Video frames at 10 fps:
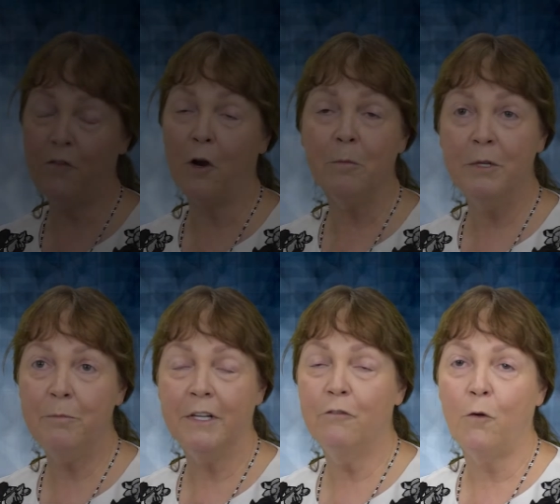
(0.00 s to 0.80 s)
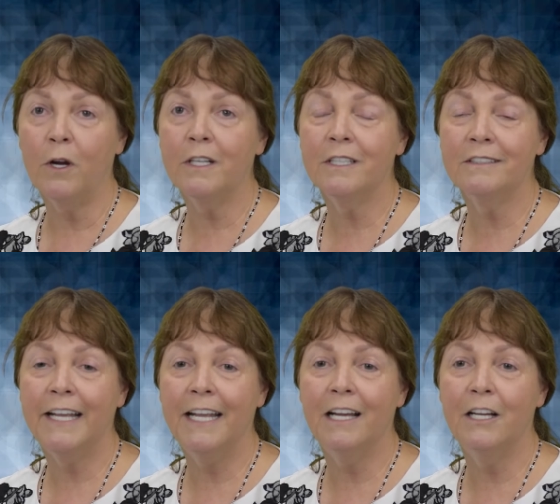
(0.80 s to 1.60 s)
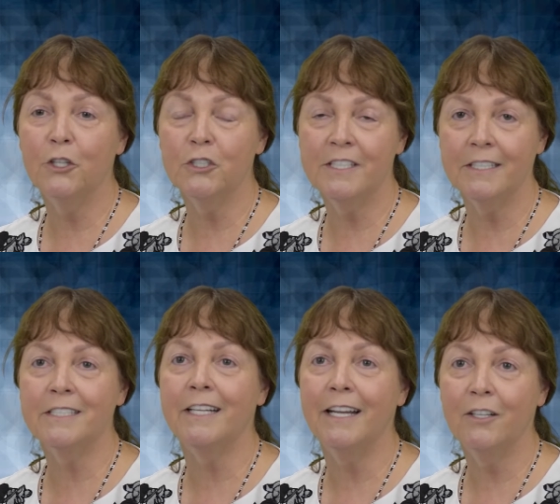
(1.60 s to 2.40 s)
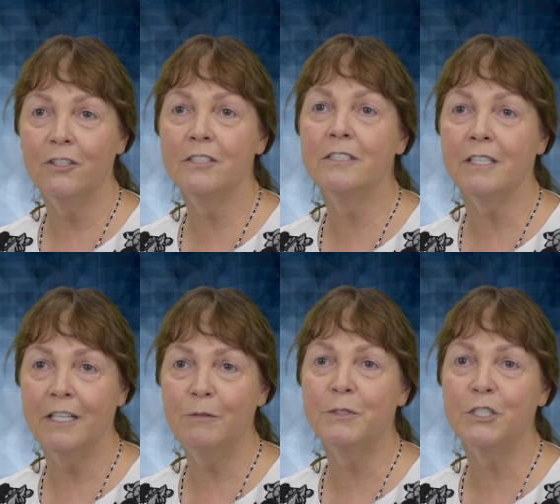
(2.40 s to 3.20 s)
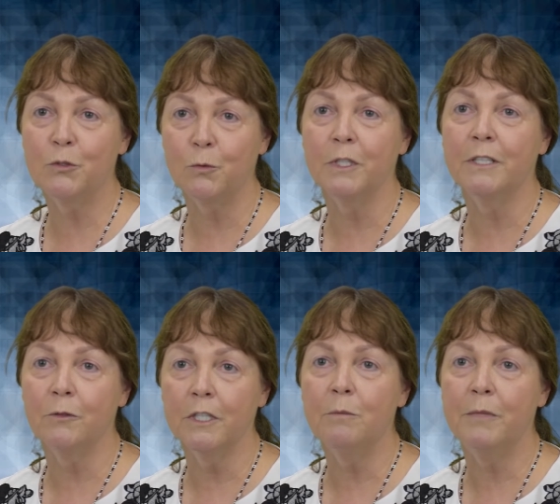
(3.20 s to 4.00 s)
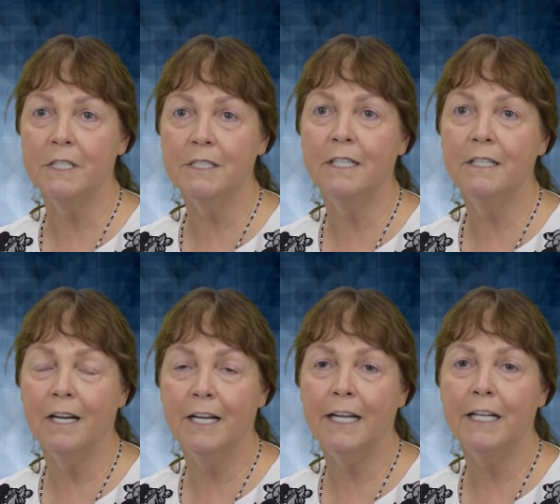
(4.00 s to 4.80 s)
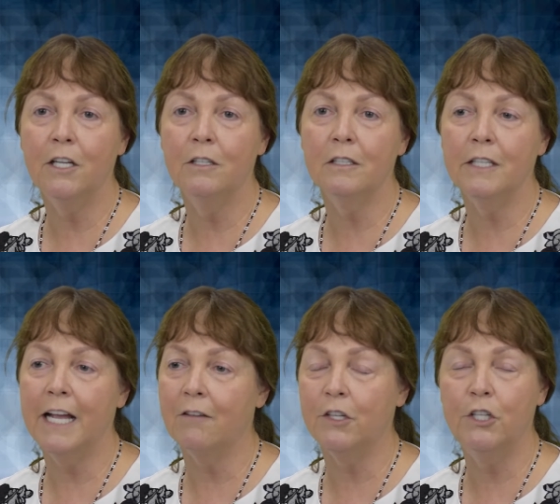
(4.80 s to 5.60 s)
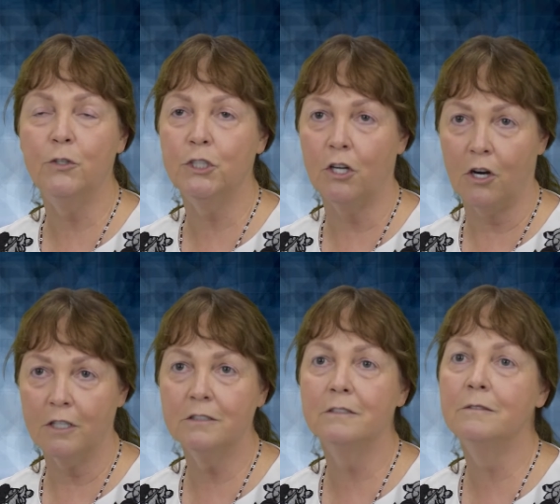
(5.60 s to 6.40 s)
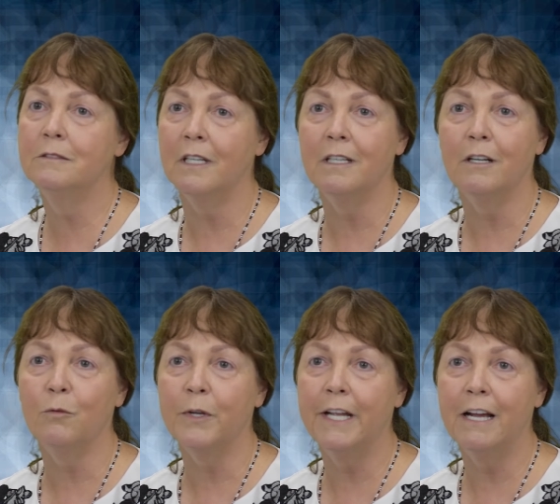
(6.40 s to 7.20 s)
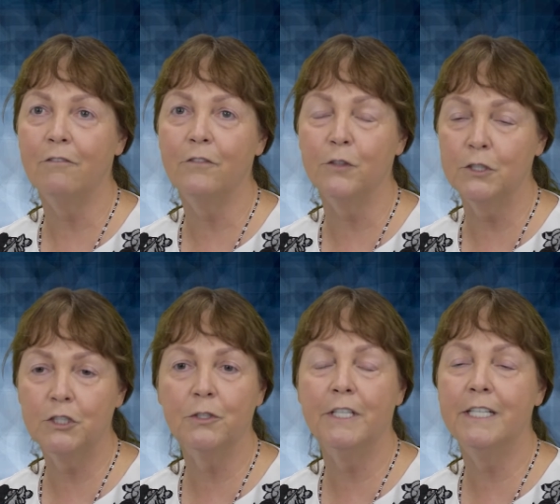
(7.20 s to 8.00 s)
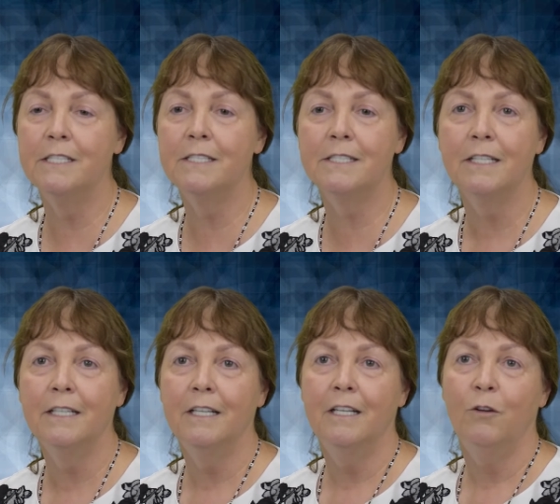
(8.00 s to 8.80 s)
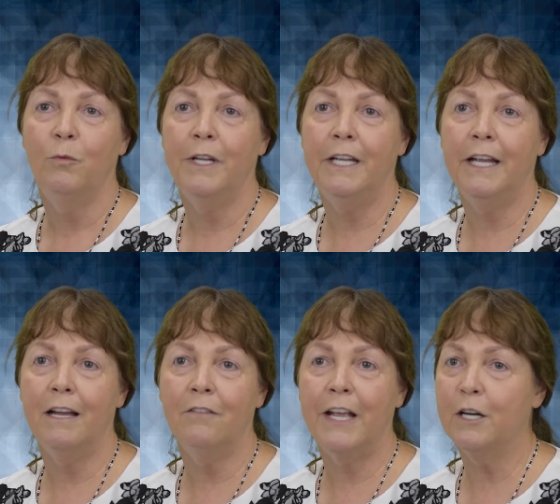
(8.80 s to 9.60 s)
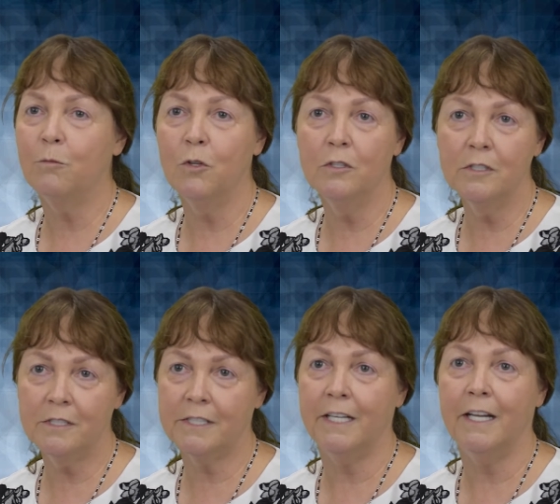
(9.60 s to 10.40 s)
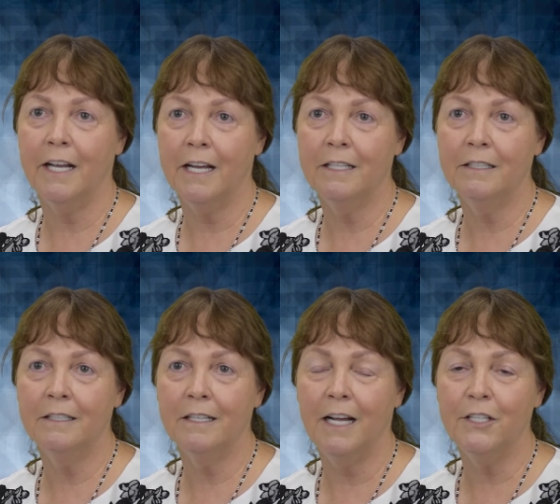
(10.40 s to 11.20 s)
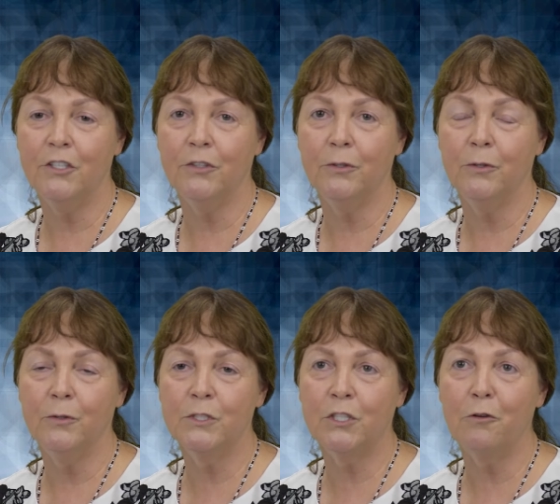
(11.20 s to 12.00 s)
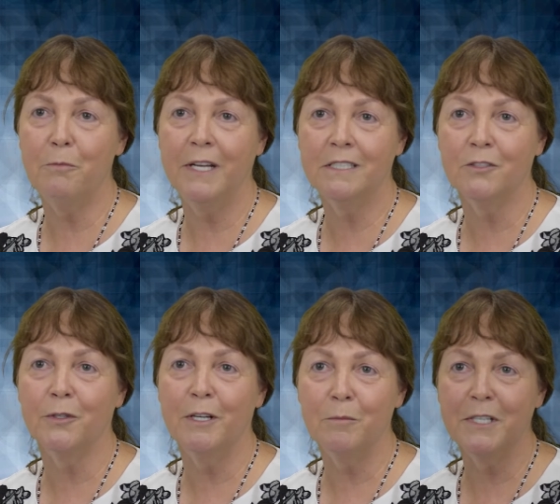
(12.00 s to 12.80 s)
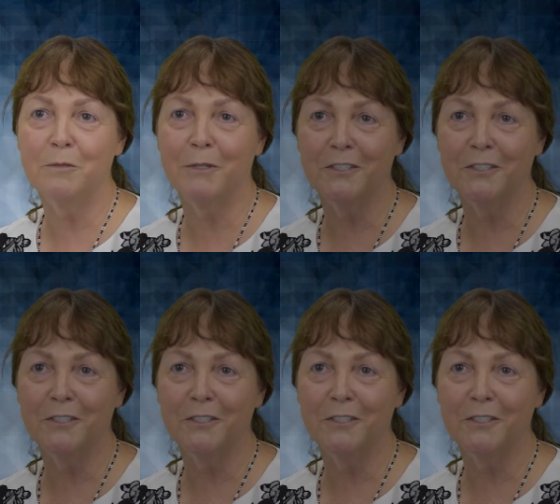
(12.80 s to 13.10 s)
farm in Big Fork, 160 acres, that keeps us really, really busy. I have a huge garden. Uh, we have fruit trees. We have animals, and I do stonemasonry in my spare